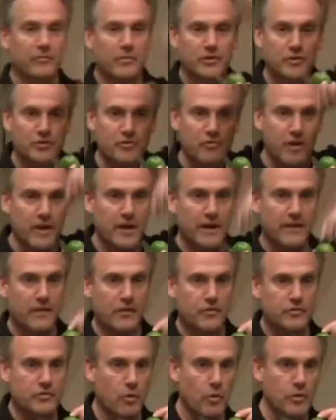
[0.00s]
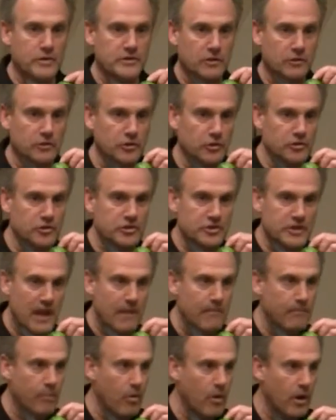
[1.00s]
from a tree, and there's always the little
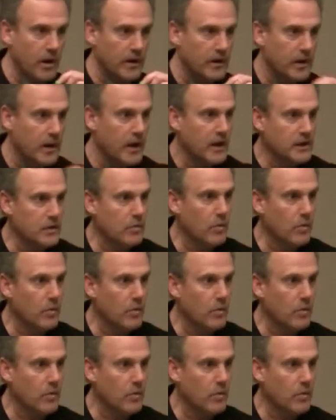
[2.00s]
stem part.